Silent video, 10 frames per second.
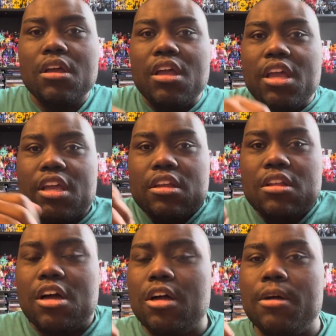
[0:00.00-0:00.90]
And
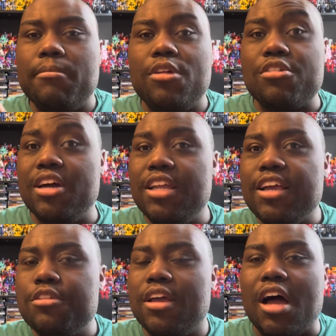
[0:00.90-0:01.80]
so like
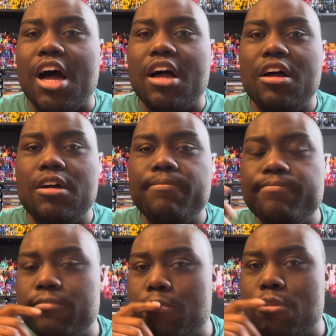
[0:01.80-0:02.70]
I said,
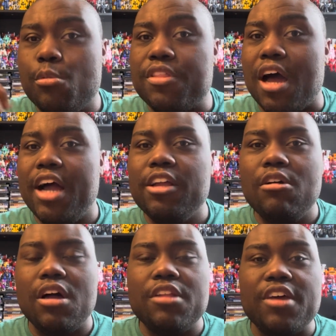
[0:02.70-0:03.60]
so with
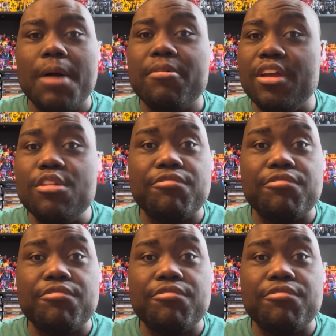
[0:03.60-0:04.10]
Ayo Adabri,